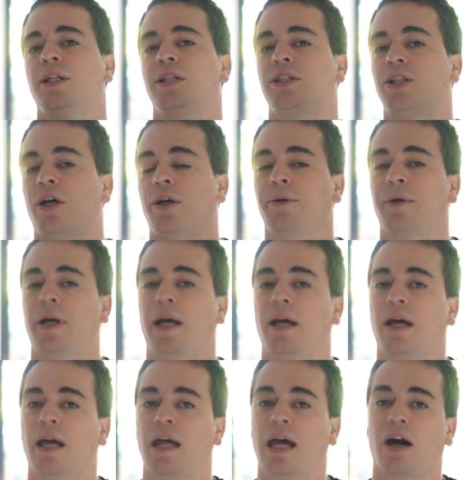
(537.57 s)
So
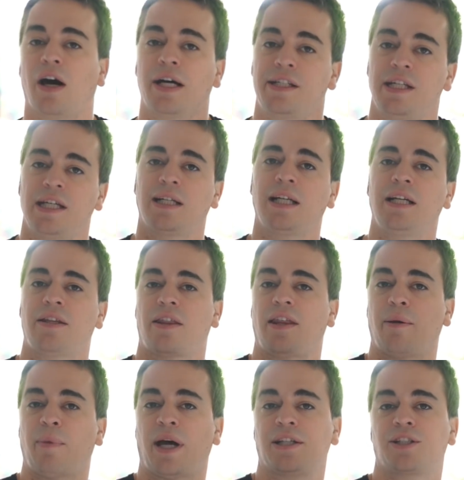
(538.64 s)
ideally,
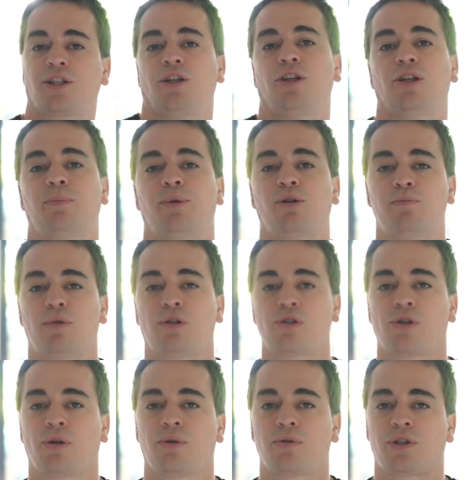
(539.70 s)
them asking you to build more
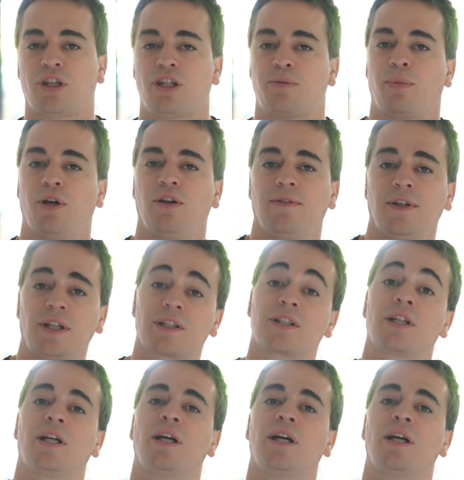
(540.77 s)
tools is perfect,